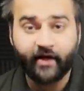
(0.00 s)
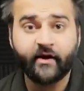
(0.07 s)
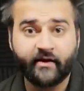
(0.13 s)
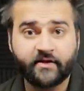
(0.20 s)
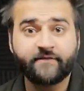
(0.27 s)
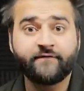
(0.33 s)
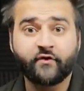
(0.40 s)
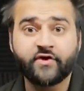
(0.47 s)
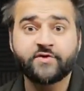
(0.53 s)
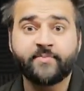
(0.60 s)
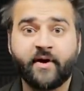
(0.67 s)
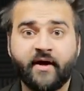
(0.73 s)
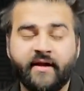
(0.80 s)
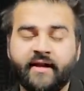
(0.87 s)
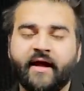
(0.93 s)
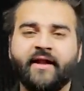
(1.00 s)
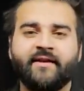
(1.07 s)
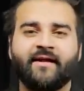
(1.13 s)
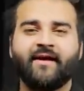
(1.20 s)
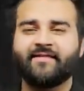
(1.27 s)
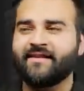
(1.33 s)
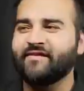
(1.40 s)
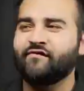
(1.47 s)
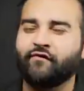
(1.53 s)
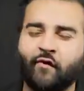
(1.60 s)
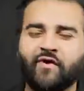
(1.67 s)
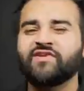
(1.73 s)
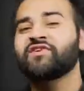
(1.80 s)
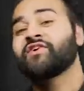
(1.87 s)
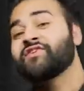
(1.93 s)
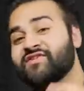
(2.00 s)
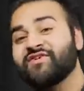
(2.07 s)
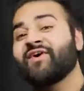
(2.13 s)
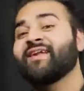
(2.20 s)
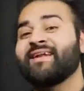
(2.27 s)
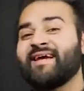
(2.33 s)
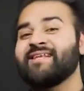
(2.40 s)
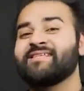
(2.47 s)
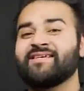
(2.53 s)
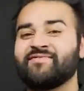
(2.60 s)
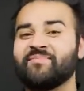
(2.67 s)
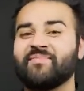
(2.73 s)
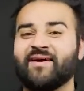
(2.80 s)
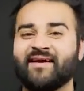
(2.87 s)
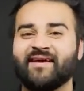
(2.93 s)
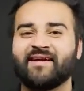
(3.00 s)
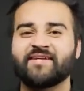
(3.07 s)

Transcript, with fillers: I like the four-inch piling, and I think the four-inch consolidates even bigger